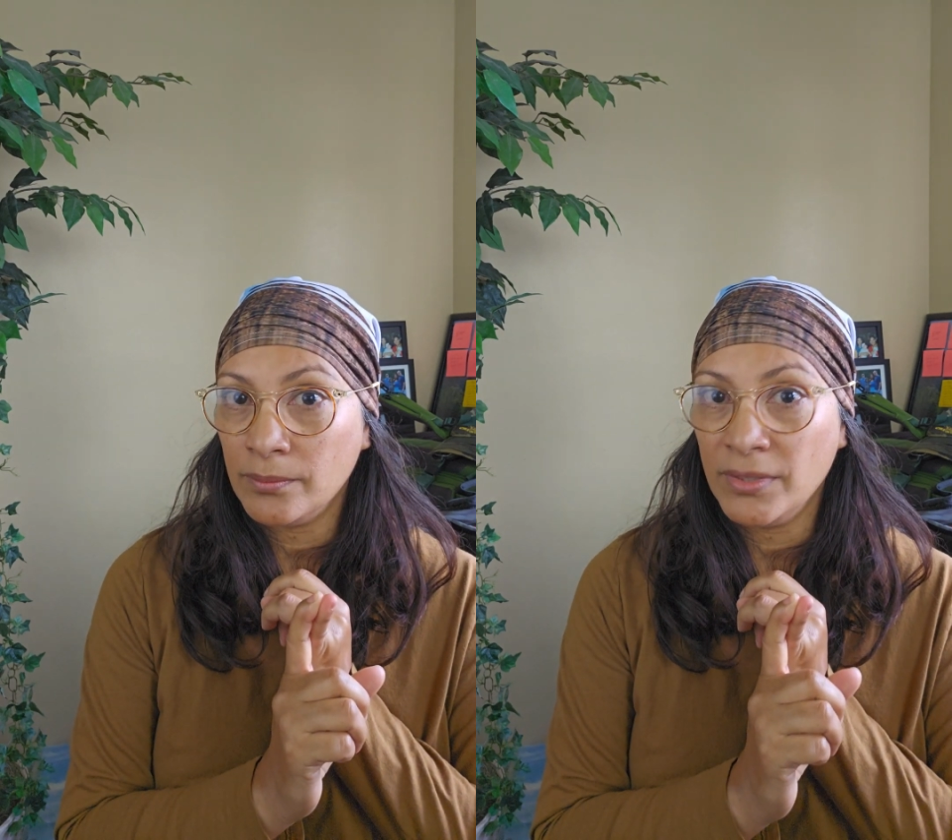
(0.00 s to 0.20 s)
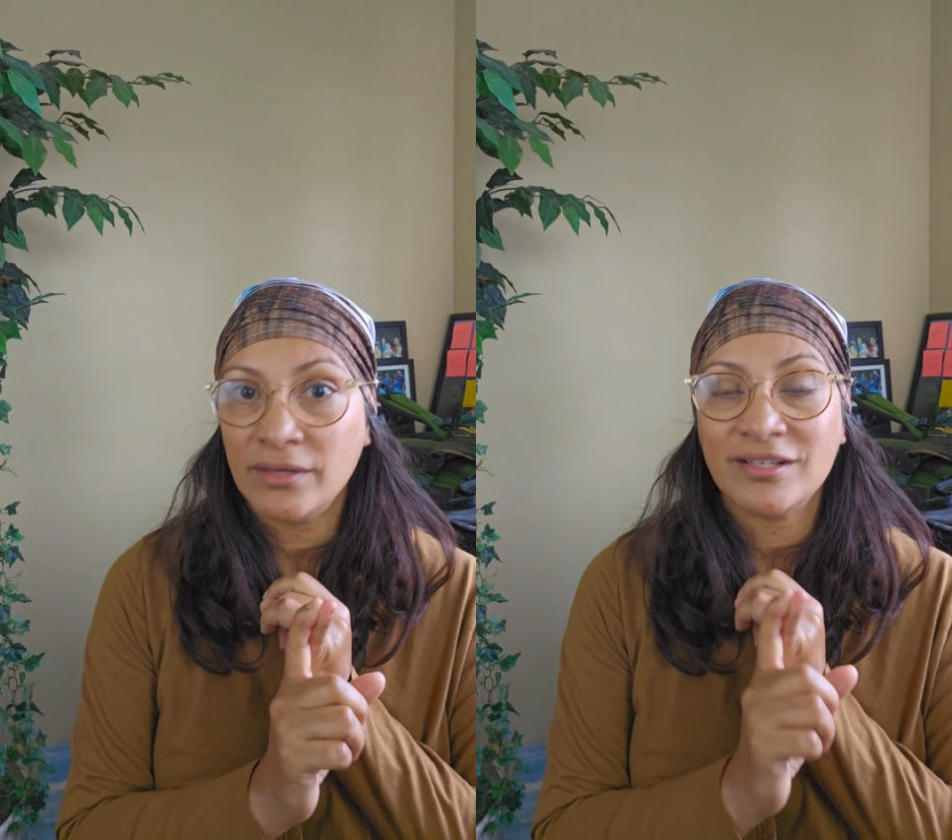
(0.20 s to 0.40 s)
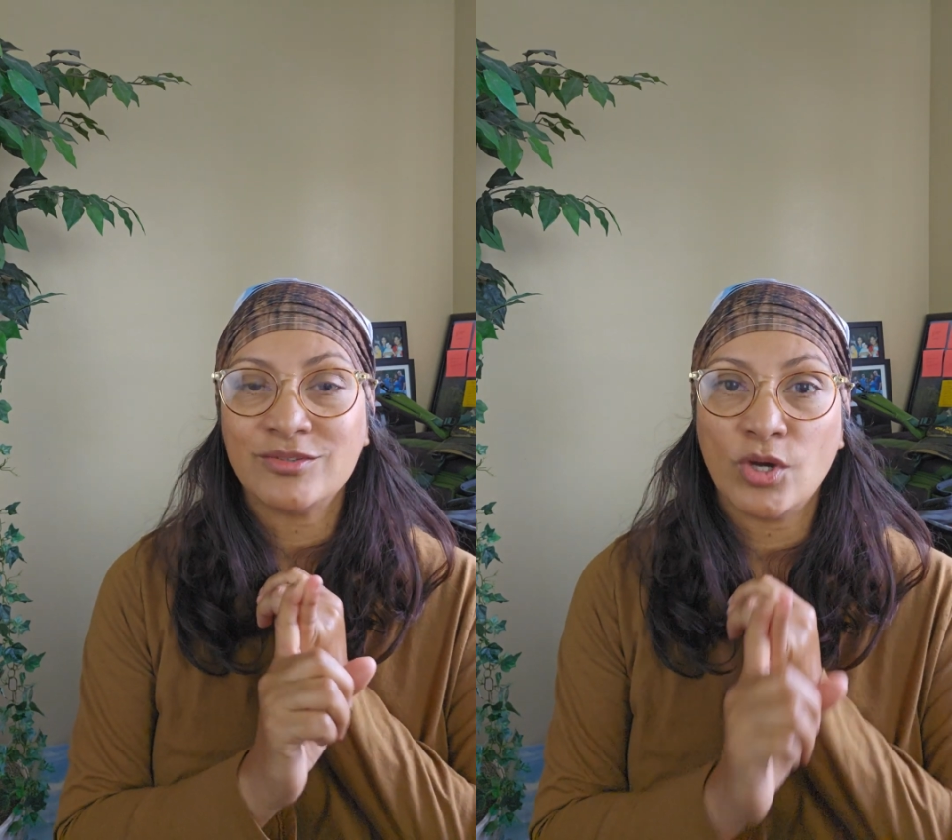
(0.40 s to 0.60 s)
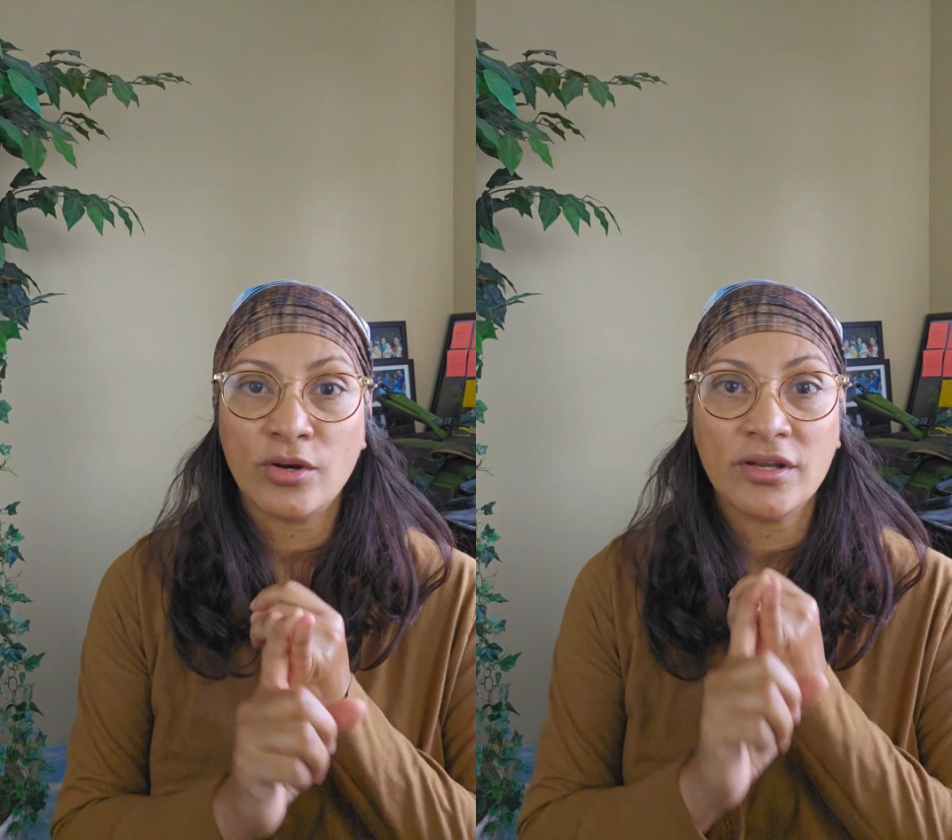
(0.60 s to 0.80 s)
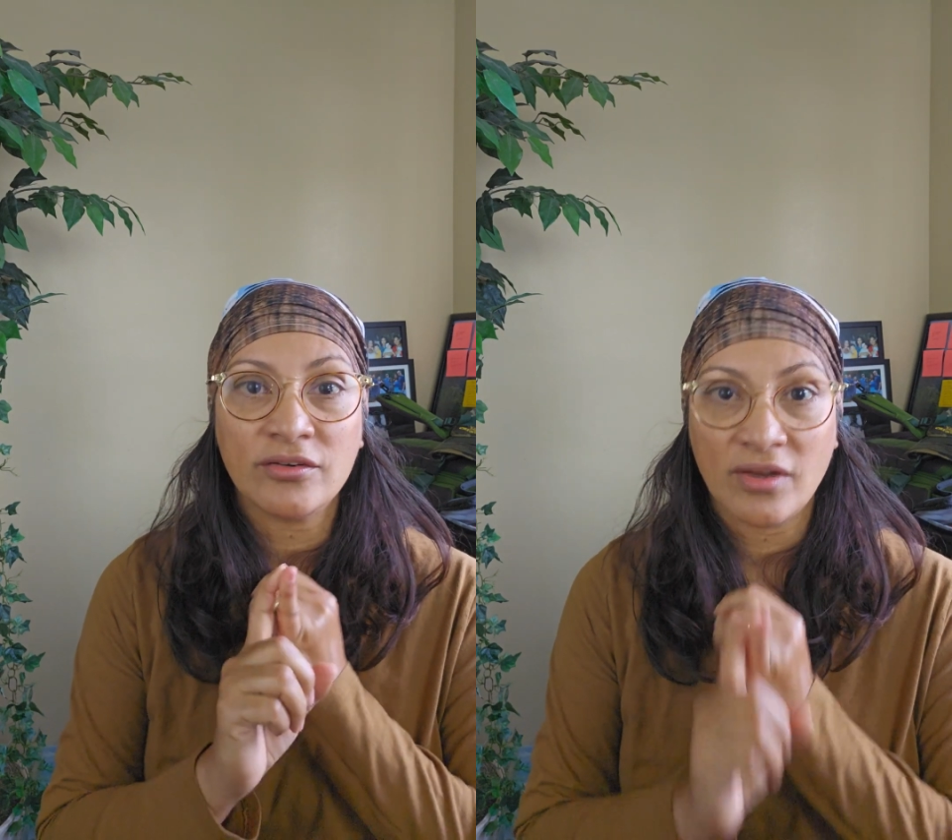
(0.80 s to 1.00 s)

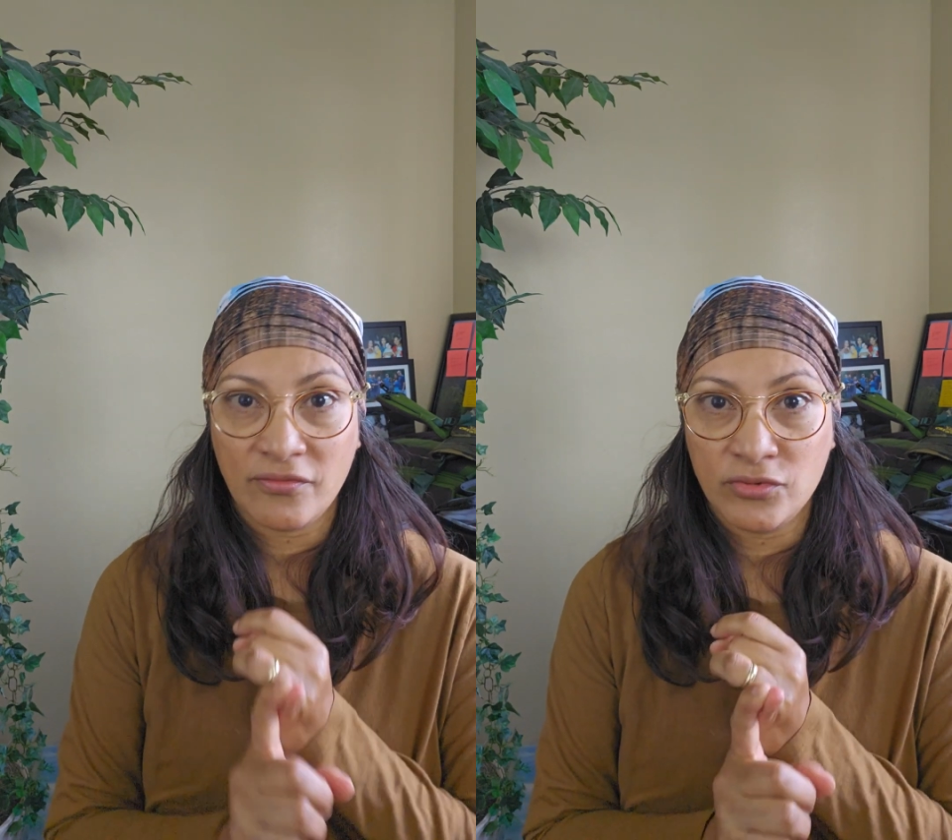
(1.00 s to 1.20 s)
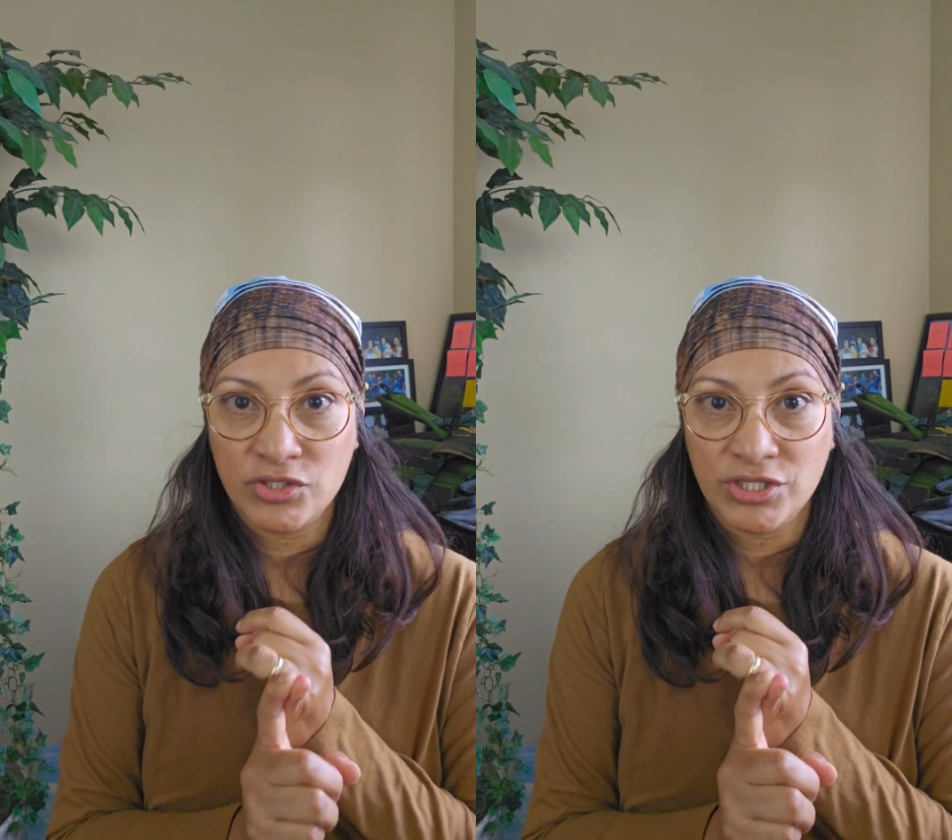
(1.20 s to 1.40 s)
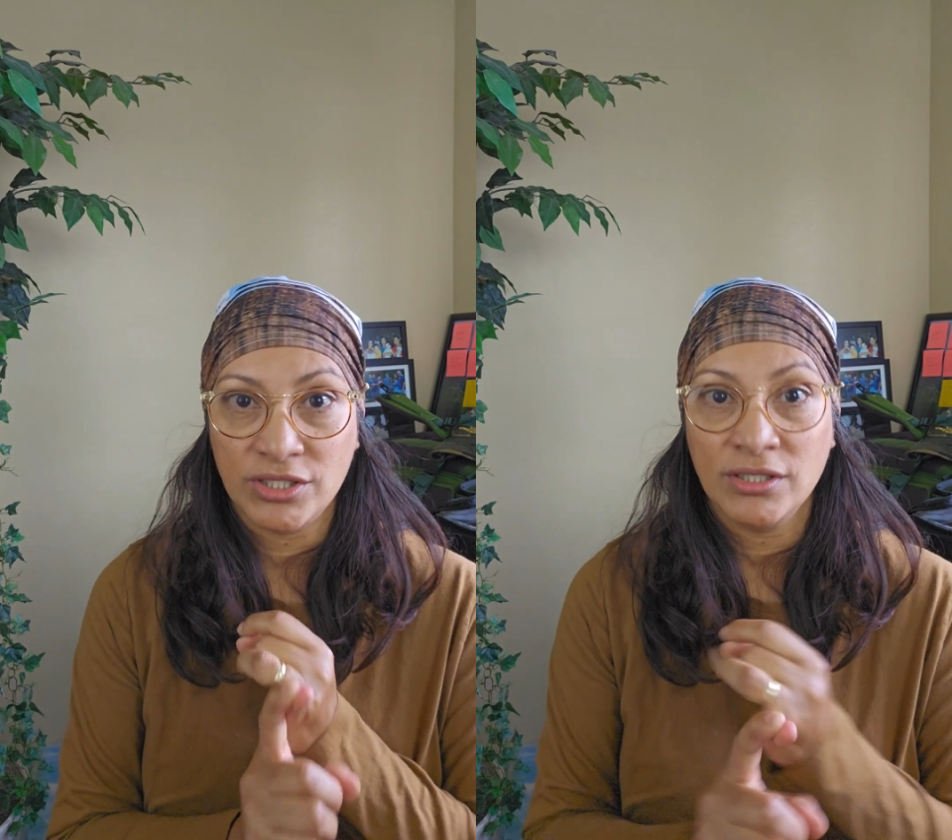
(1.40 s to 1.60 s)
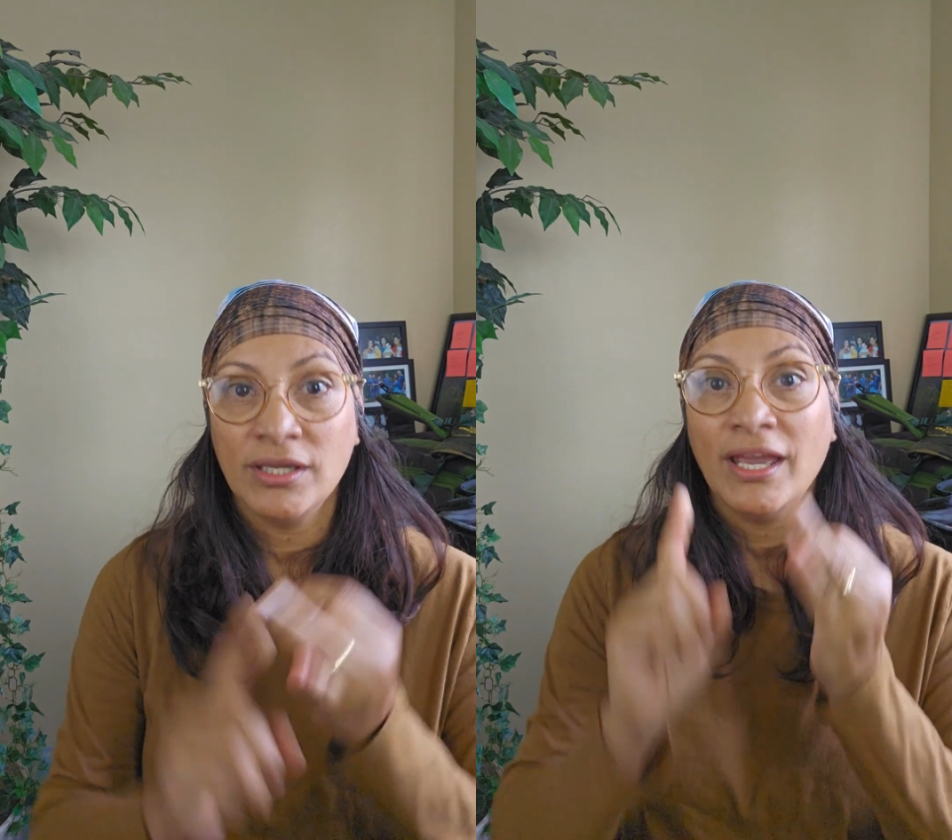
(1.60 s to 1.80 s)
Migratory Refugee,